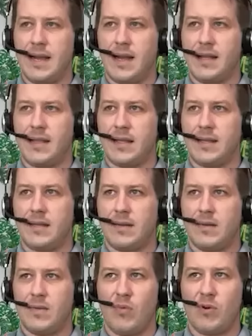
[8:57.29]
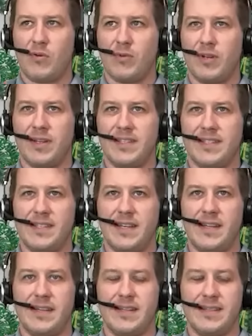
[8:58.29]
Yeah, I think what we're really
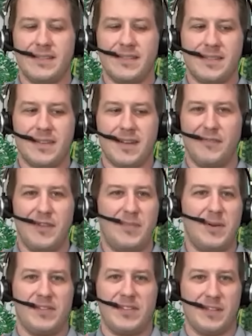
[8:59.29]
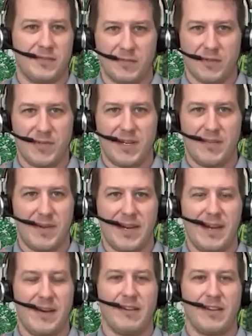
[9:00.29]
seeing is the VP of sales role is becoming
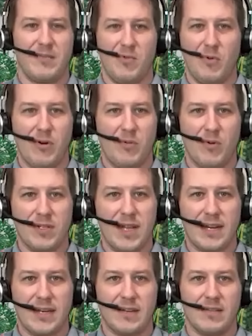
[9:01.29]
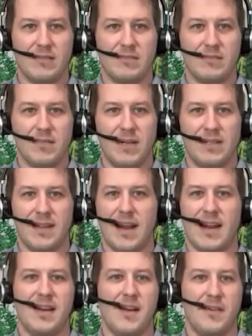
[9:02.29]
inherently more and more technical. It's
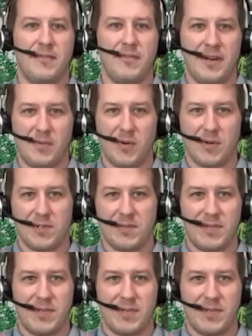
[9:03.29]
not enough anymore